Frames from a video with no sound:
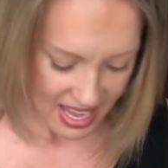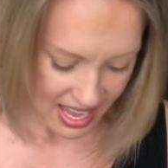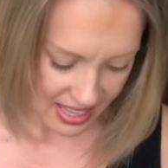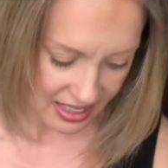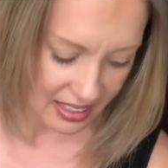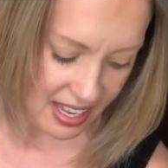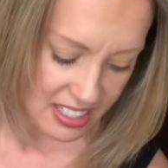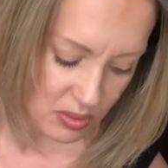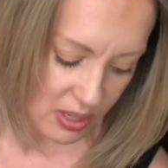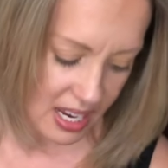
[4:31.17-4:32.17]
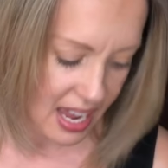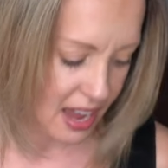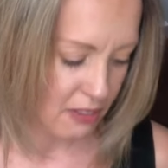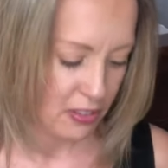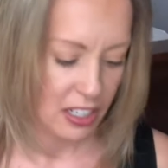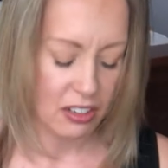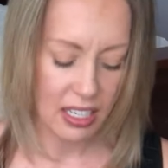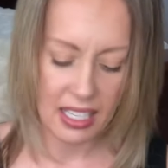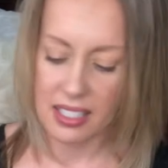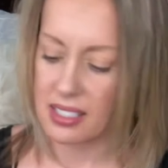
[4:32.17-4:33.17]
And the last one I have here
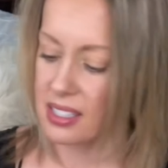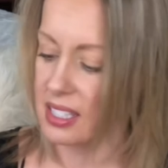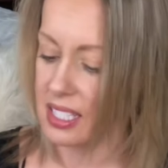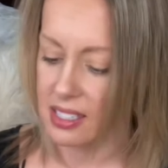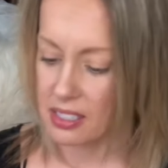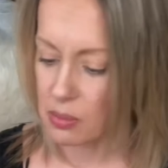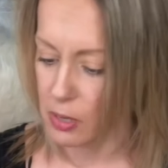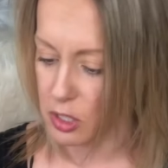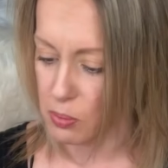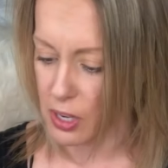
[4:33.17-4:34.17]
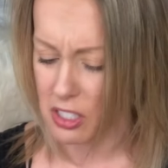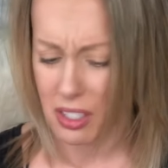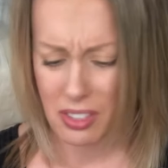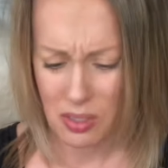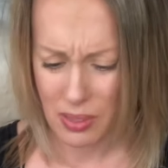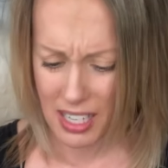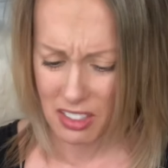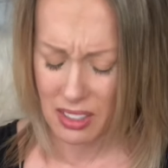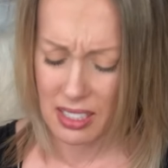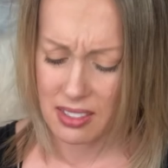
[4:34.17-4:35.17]
is the Smudge Brush. Now this one
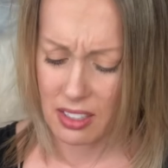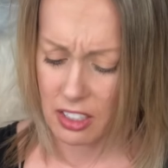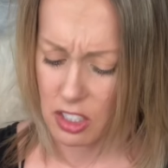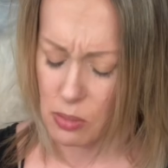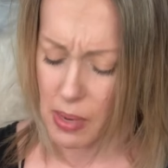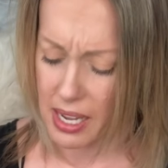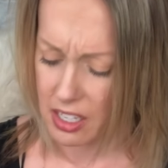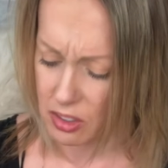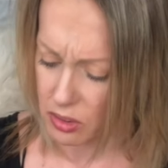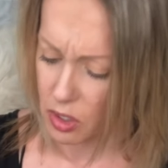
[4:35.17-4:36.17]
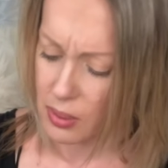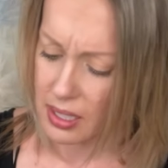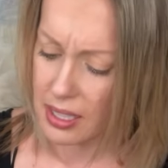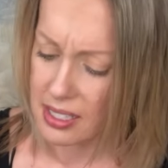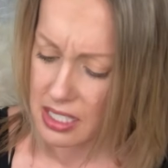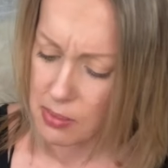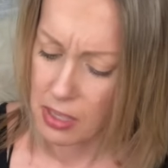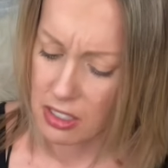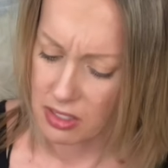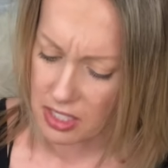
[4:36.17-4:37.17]
actually doesn't look too bad. I don't know when the last time I
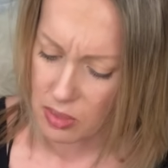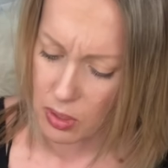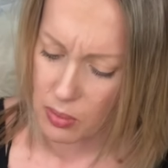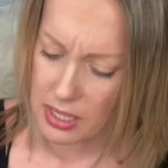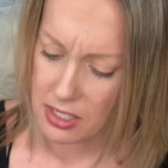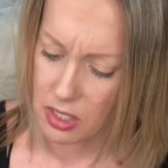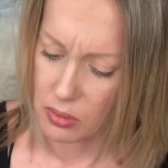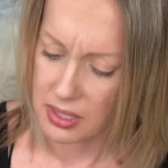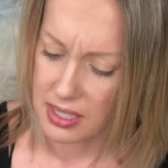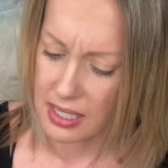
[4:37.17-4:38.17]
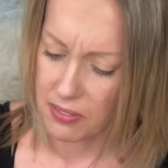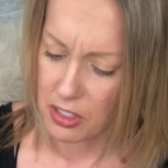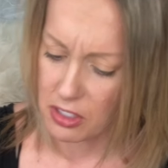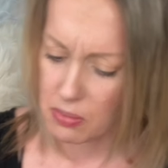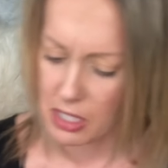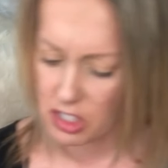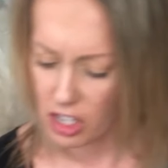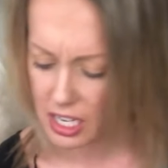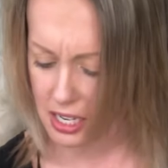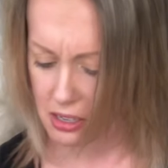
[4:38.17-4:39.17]
used this one was, so we'll see if there's much
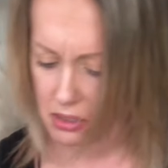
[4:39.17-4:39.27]
on it.